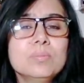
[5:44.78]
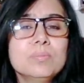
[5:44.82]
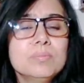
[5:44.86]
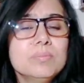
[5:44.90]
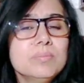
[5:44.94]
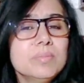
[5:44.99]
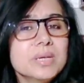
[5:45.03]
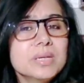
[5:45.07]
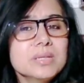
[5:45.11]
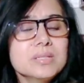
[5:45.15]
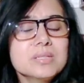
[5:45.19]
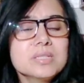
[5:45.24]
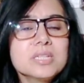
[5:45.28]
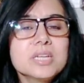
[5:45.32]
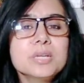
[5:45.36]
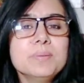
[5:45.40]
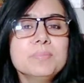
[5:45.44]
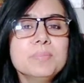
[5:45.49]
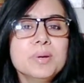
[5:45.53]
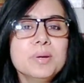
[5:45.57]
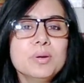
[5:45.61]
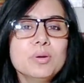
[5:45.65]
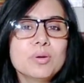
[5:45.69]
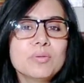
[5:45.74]
make a
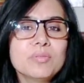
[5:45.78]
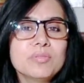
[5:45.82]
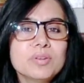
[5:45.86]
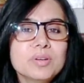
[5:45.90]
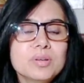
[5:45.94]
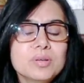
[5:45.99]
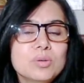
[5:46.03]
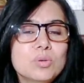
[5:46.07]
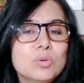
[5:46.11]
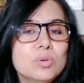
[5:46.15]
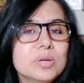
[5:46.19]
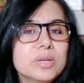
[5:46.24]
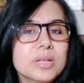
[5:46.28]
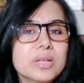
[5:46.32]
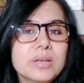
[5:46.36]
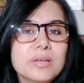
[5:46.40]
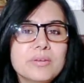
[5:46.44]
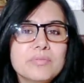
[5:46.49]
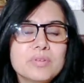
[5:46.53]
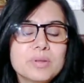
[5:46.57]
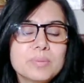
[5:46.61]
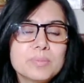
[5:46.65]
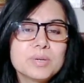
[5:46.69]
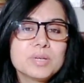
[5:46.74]
statement of it go tell
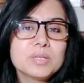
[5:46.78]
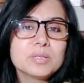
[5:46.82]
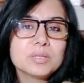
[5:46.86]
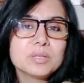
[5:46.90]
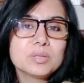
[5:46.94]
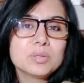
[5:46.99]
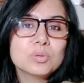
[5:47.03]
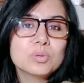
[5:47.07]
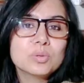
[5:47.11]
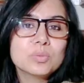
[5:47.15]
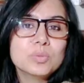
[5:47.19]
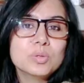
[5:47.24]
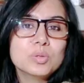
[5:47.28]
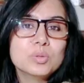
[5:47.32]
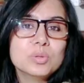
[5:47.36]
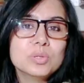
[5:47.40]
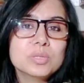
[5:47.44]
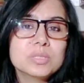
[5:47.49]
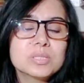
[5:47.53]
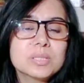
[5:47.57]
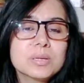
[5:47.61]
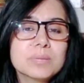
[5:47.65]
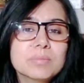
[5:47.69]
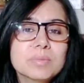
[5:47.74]
everybody that you're going to be
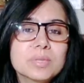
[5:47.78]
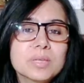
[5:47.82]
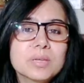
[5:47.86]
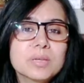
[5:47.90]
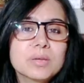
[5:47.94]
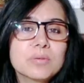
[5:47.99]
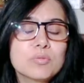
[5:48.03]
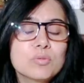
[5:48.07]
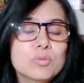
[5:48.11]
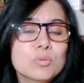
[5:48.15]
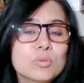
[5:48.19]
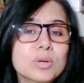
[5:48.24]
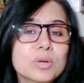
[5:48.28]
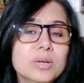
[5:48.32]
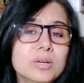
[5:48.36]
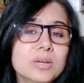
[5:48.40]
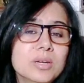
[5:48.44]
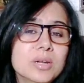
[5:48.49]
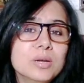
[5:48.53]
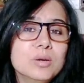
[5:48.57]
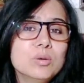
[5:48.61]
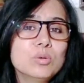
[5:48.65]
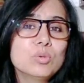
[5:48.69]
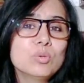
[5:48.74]
doing something if you
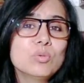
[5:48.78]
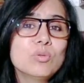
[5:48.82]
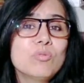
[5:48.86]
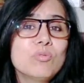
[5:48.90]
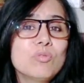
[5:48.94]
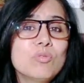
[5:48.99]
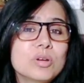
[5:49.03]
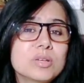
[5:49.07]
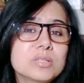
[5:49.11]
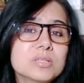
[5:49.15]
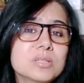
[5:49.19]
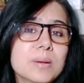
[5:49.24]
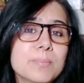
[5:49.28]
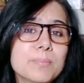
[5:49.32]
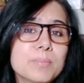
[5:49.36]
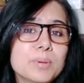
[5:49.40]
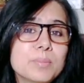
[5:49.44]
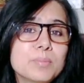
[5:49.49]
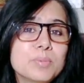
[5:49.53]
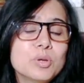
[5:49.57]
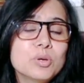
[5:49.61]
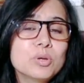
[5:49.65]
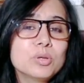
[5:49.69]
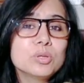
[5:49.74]
intend to for
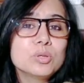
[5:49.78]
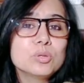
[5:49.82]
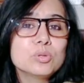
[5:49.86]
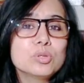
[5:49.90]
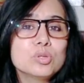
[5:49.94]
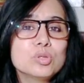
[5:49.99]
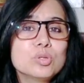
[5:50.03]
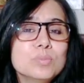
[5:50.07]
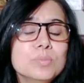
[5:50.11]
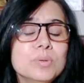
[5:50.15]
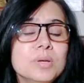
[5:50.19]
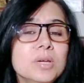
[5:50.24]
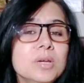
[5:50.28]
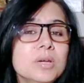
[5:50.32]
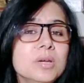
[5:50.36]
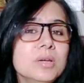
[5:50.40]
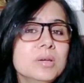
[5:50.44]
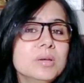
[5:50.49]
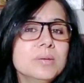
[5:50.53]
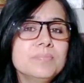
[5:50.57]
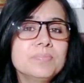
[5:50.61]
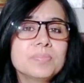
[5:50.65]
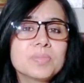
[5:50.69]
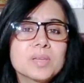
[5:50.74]
example be on youtube
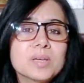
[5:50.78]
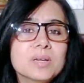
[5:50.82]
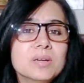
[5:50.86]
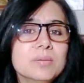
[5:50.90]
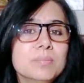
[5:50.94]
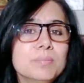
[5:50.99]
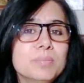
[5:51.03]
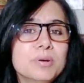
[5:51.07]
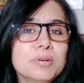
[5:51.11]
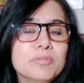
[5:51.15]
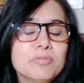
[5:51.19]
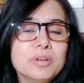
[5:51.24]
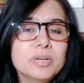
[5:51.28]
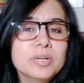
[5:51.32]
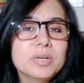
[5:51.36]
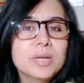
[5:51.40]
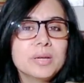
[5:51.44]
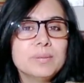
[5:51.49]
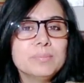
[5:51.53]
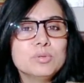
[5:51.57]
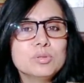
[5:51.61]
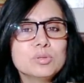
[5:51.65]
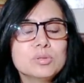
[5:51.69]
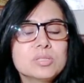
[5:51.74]
perfect
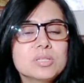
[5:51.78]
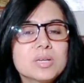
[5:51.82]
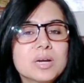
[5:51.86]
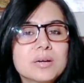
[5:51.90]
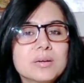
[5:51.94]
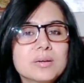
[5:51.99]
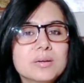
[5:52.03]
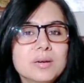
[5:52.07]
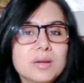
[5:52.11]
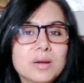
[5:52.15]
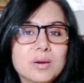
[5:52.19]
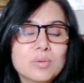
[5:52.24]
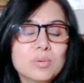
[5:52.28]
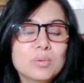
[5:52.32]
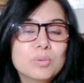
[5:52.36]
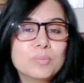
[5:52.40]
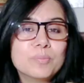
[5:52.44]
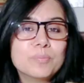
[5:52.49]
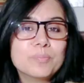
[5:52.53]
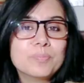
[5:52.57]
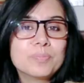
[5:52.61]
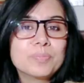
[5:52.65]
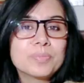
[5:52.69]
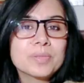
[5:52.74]
time to start now
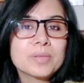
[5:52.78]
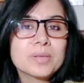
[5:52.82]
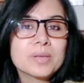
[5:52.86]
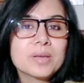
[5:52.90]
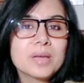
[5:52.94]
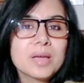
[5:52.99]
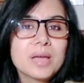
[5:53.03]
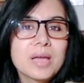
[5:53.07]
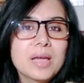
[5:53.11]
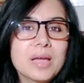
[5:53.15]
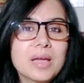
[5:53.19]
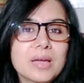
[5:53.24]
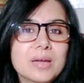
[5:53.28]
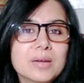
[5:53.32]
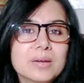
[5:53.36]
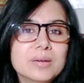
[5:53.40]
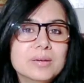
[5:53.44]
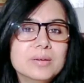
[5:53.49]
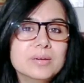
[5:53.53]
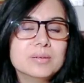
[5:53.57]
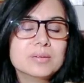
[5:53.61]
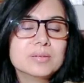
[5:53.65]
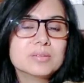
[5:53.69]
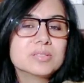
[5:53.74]

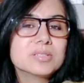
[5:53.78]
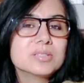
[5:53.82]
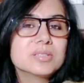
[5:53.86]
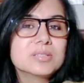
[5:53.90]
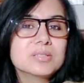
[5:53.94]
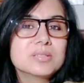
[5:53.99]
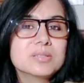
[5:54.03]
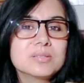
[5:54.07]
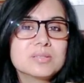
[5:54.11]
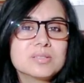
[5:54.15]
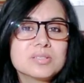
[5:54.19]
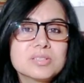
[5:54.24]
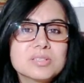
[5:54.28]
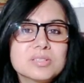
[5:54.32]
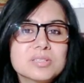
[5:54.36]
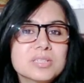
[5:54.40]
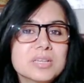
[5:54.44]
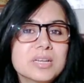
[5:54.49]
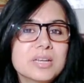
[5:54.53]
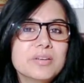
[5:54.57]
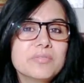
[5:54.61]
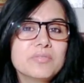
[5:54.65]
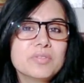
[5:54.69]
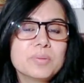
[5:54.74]
and uh, just just
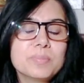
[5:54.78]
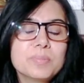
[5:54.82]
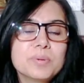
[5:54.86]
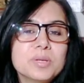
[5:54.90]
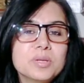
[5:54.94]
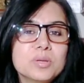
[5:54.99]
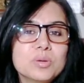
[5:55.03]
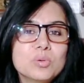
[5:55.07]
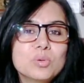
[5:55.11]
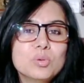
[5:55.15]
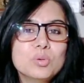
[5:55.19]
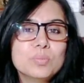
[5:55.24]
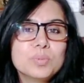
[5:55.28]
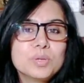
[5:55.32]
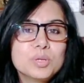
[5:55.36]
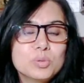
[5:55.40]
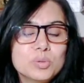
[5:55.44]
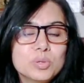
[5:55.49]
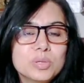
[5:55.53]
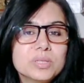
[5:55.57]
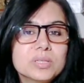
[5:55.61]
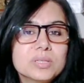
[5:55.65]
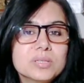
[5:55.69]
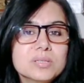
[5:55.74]
tell everybody you're going to be
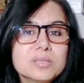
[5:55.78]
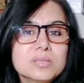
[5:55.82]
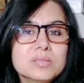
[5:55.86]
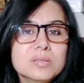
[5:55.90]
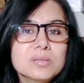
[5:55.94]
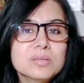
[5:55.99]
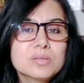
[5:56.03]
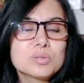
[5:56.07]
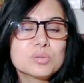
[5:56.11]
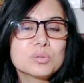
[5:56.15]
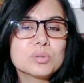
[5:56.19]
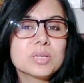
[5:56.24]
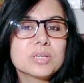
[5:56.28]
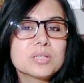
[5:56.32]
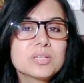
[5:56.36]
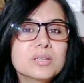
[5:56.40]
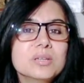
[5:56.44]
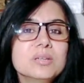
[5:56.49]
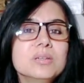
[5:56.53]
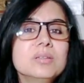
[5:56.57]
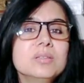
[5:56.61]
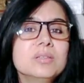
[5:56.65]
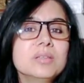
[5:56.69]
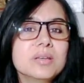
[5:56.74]
doing this so that
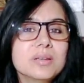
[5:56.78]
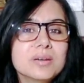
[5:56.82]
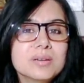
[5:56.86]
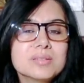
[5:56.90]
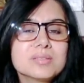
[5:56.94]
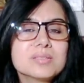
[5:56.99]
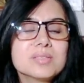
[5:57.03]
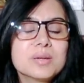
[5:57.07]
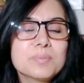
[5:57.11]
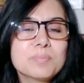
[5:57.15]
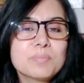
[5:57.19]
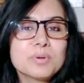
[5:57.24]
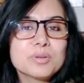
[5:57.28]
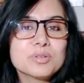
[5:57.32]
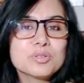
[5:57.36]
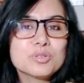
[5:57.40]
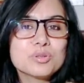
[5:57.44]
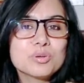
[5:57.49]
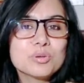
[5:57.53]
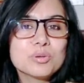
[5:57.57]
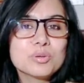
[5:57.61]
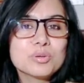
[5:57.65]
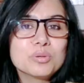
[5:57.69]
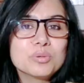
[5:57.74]
then there is that
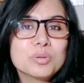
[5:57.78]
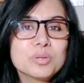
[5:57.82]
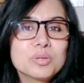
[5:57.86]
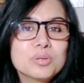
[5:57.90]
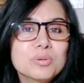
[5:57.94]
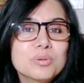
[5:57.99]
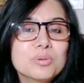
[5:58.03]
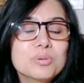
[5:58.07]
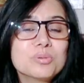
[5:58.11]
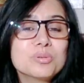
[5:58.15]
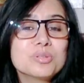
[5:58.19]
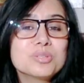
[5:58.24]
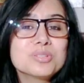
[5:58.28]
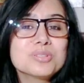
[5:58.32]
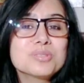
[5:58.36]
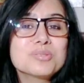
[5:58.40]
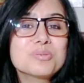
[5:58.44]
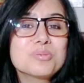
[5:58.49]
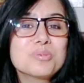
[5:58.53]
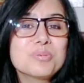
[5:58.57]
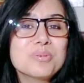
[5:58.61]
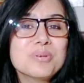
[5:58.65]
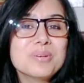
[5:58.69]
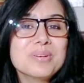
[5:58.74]
pressure on you and you're going to
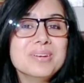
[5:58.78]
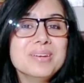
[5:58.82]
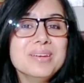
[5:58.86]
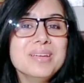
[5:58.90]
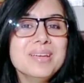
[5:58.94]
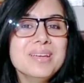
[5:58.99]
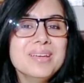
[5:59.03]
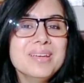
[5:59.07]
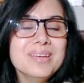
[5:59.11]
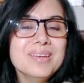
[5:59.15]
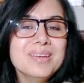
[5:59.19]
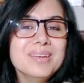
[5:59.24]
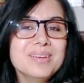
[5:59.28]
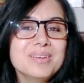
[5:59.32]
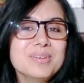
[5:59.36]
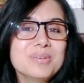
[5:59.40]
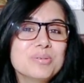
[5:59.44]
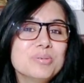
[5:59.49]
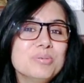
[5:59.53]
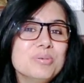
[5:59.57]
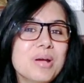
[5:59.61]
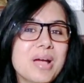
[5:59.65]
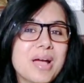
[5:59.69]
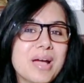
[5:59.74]
just go and you're
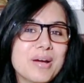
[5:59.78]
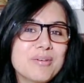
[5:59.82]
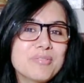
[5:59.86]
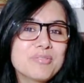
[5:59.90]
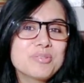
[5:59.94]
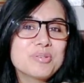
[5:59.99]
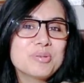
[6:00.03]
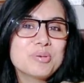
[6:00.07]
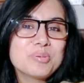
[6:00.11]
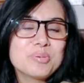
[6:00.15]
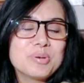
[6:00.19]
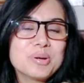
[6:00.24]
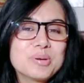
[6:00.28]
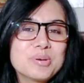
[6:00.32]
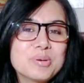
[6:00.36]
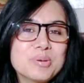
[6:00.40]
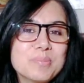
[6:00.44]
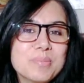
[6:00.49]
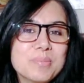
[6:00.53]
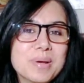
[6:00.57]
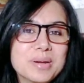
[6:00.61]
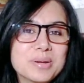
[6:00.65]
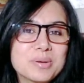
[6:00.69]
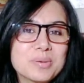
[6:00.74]
going to have to do it
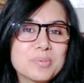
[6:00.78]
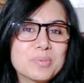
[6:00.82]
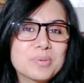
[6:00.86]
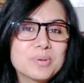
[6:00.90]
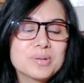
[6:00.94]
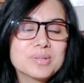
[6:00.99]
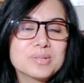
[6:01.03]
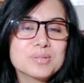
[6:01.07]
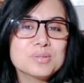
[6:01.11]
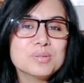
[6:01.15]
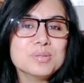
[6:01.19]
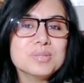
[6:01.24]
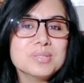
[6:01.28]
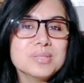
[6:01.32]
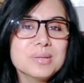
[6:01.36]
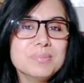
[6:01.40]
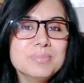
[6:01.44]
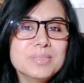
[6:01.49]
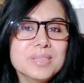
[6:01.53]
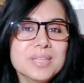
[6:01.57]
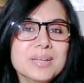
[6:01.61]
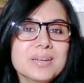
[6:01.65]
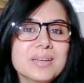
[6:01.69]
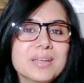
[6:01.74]
no matter what so
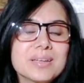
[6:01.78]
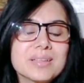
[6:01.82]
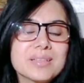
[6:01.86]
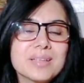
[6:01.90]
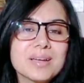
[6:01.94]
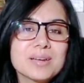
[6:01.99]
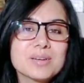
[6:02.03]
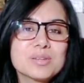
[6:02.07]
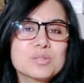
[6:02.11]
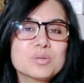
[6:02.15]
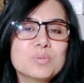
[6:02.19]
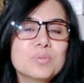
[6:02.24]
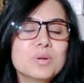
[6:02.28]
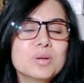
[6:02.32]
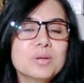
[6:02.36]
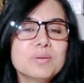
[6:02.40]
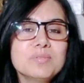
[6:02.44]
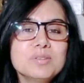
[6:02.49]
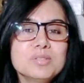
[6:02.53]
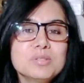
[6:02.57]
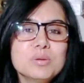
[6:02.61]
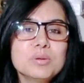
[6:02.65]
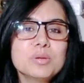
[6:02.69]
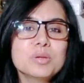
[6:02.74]
something like that so
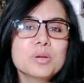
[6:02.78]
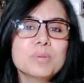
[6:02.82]
whatever's on your